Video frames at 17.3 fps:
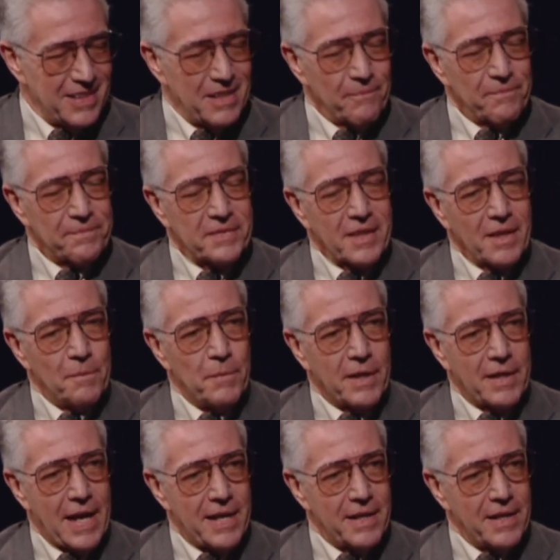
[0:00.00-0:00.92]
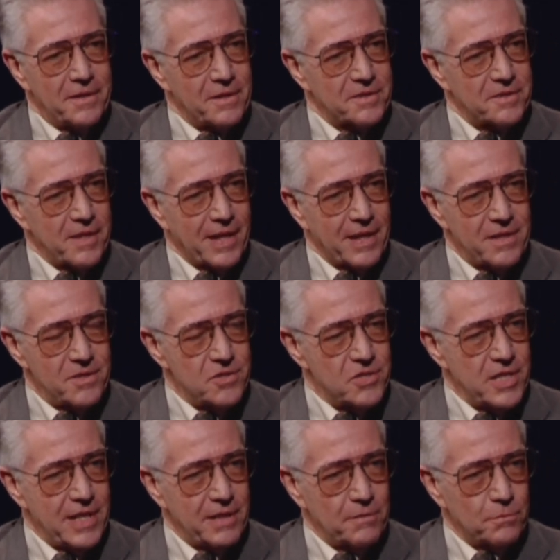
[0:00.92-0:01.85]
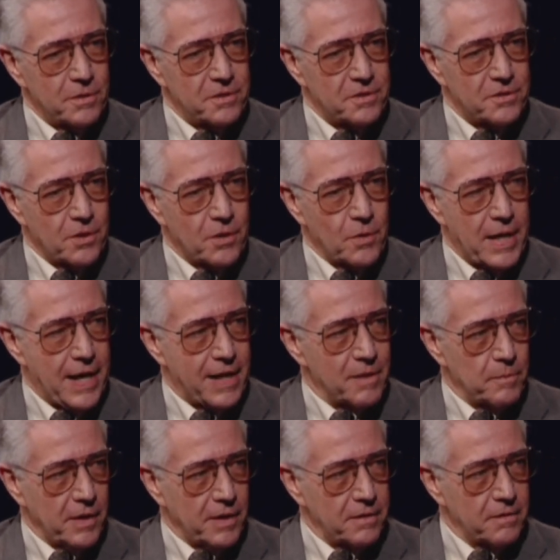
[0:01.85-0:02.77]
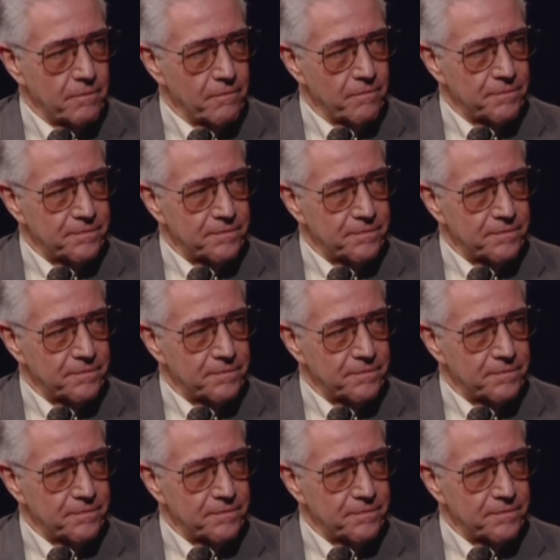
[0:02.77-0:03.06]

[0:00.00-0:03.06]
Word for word: Right. But I understand Gene was so adamant